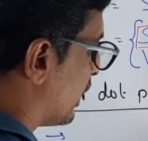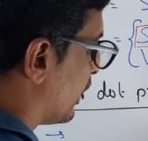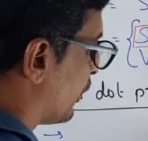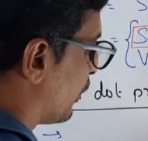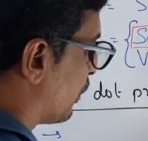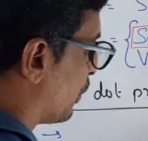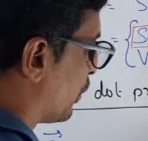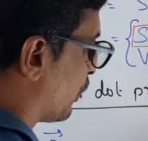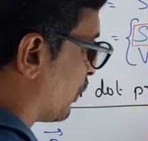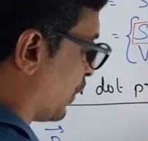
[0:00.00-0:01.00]
is equal
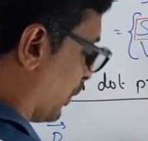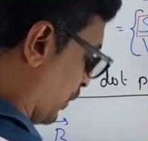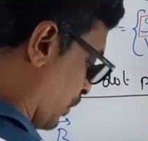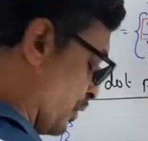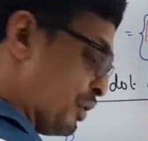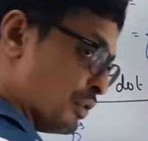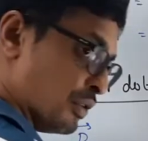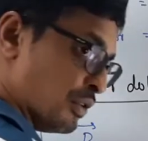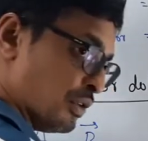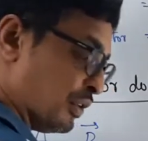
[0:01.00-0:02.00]
to 0,
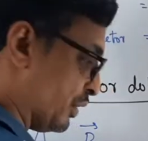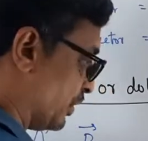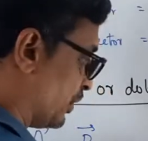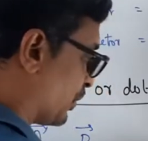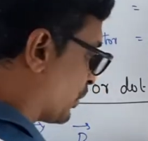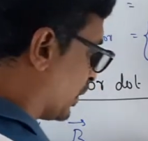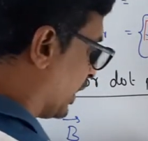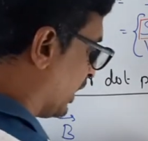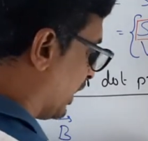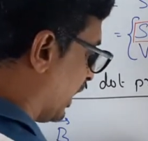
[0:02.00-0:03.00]
so
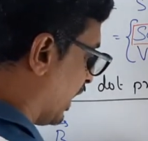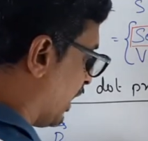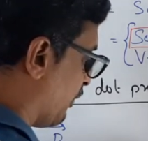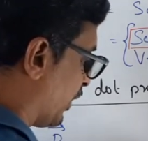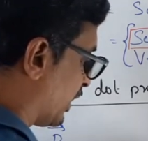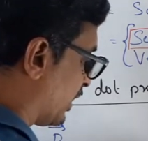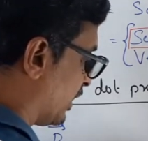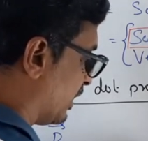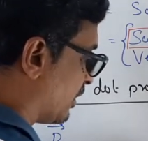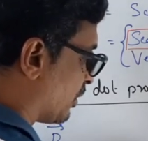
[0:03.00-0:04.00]
then A
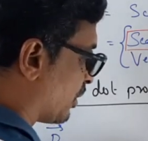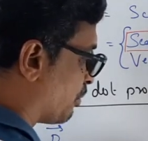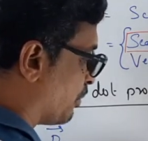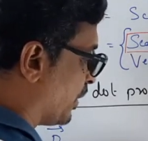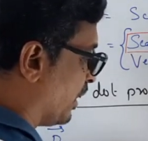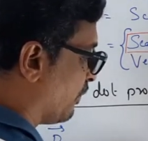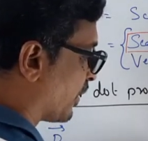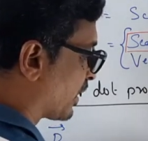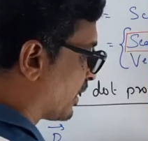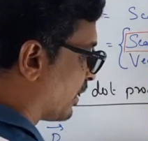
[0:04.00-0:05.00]
vector dot B
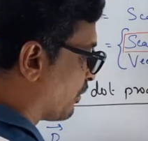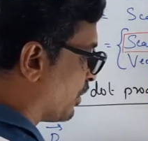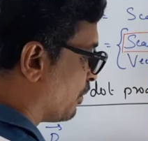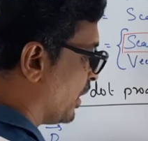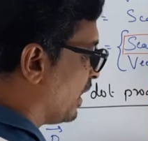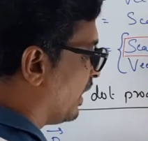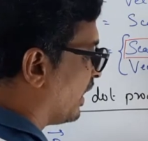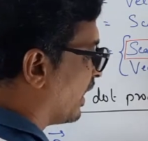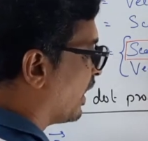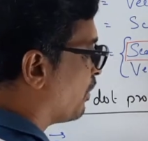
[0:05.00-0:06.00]
vector will be
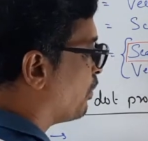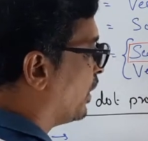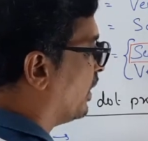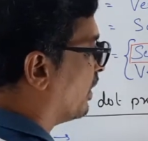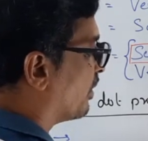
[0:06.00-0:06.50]
AB.